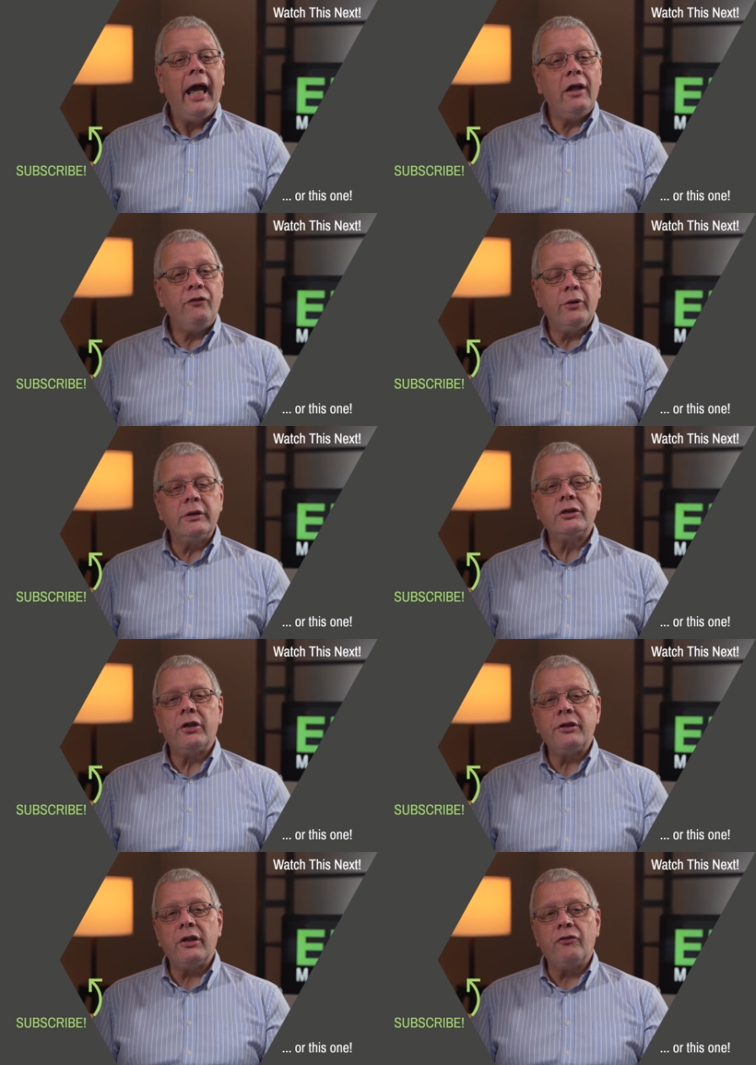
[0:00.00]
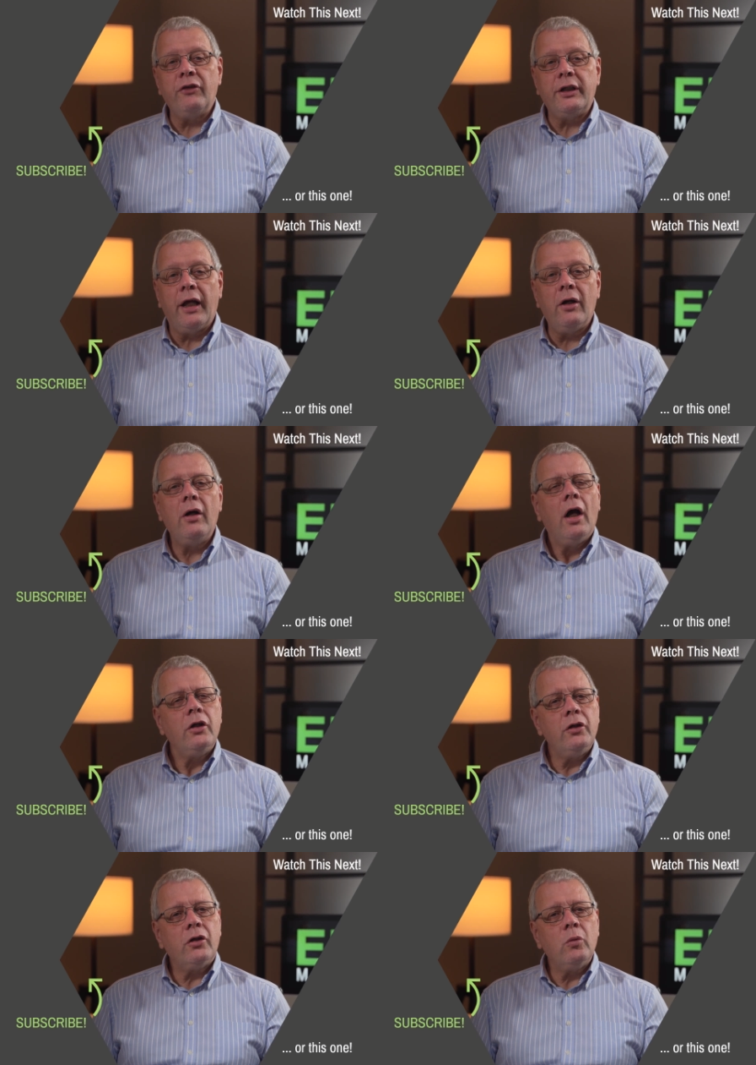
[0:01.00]
If you enjoyed this video,
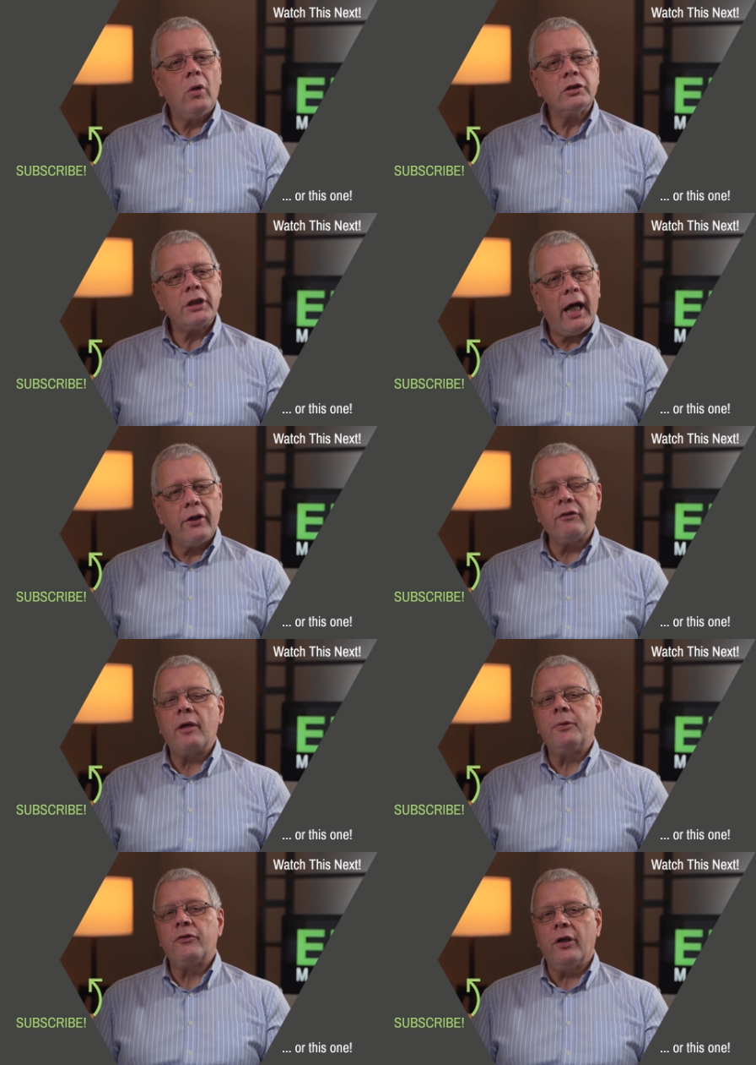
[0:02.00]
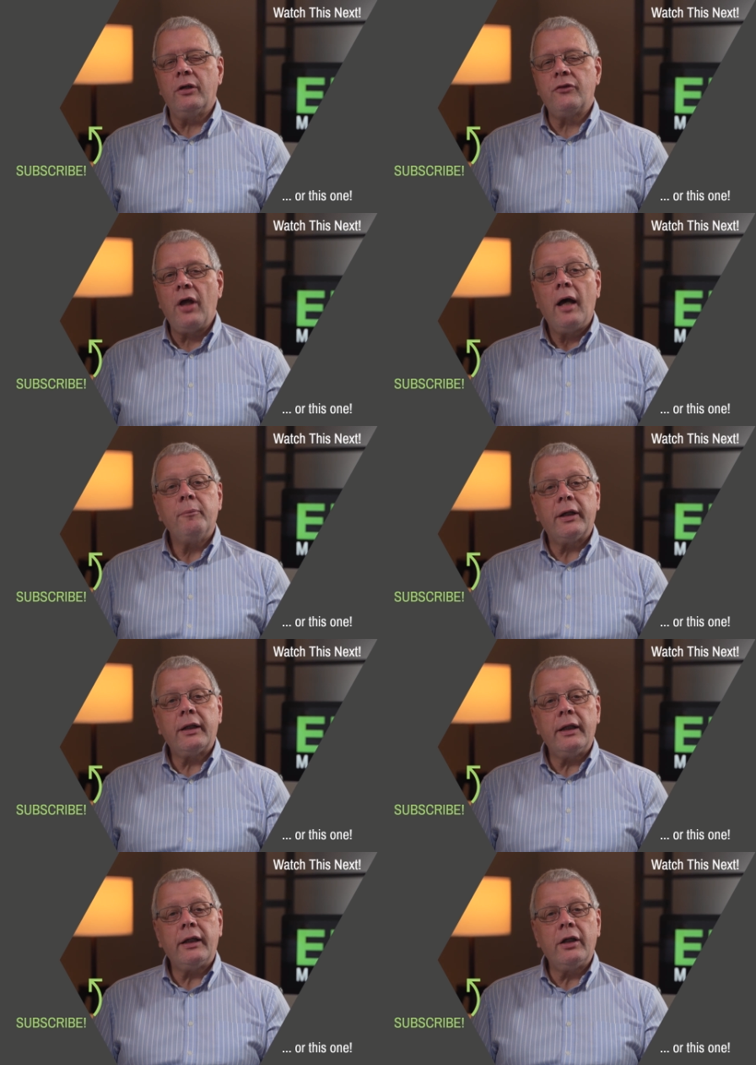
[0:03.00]
you can watch other episodes by
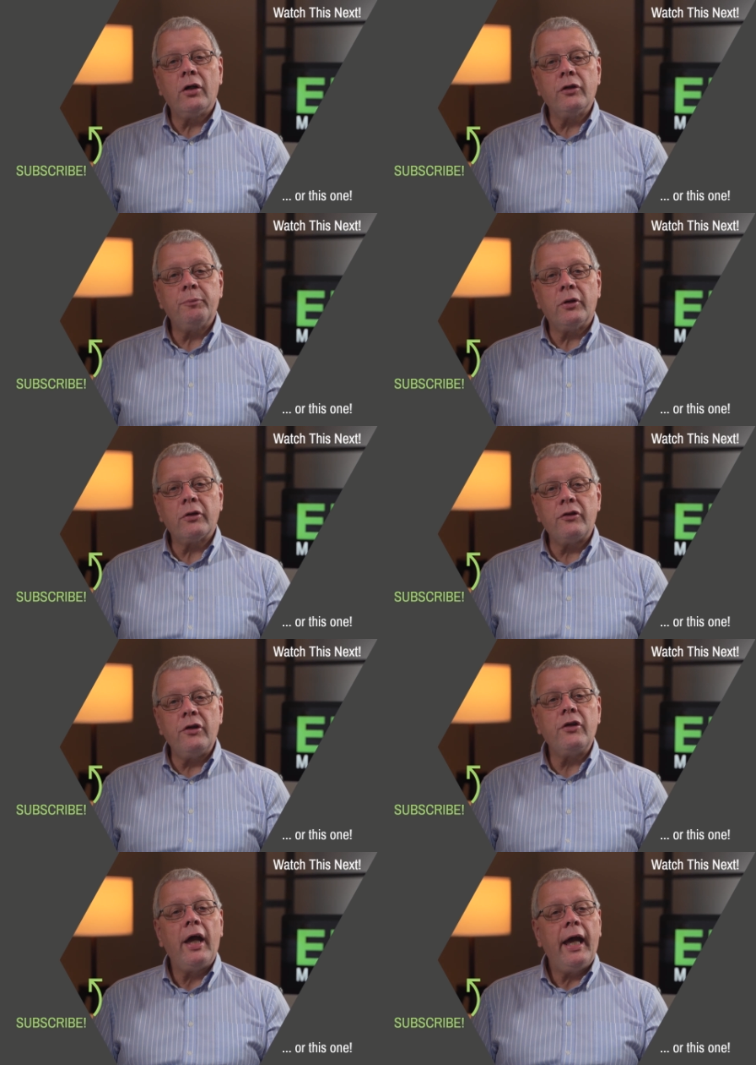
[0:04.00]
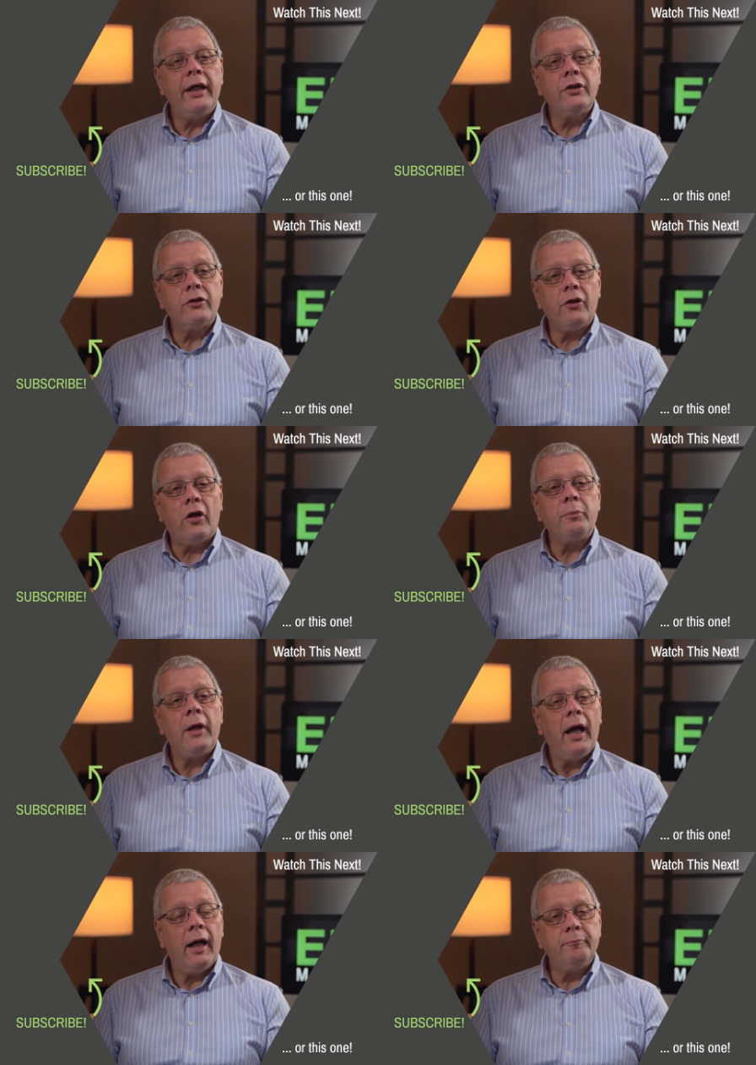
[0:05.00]
clicking on the boxes in the top
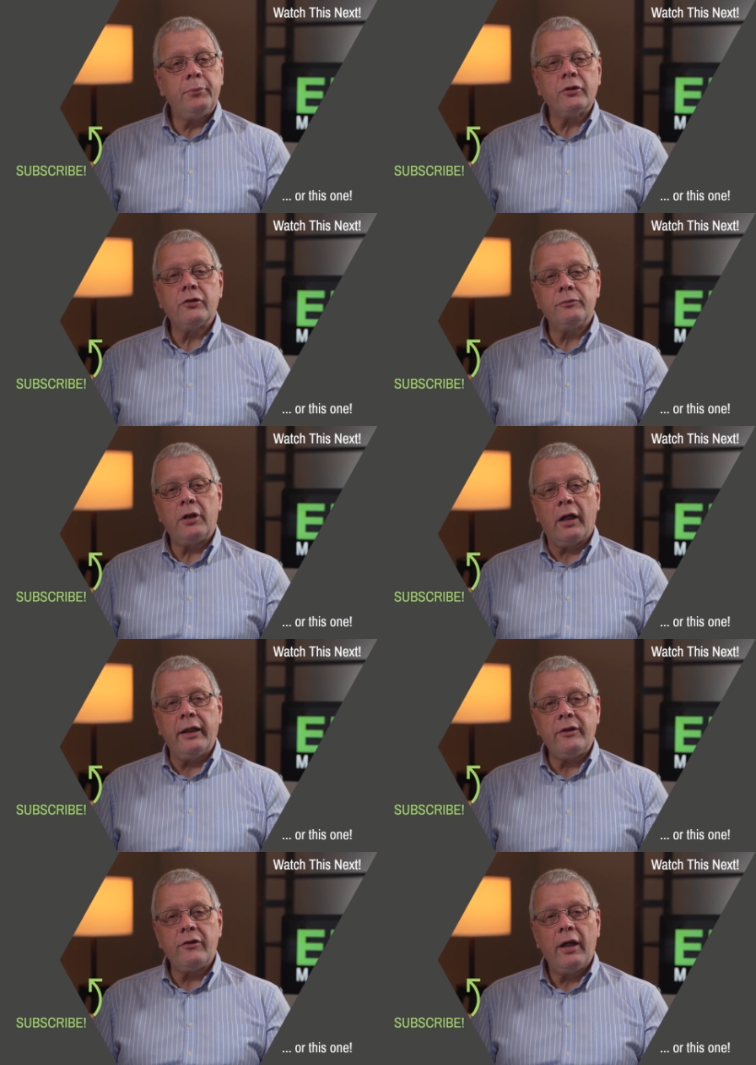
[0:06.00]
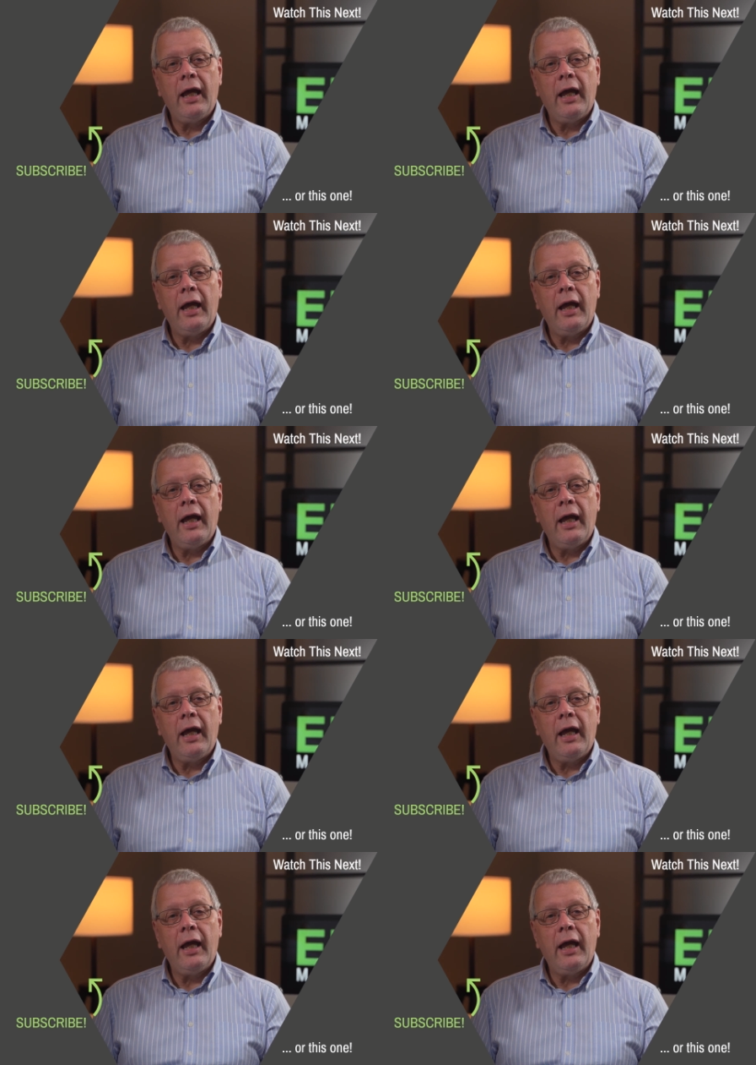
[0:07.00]
and bottom right,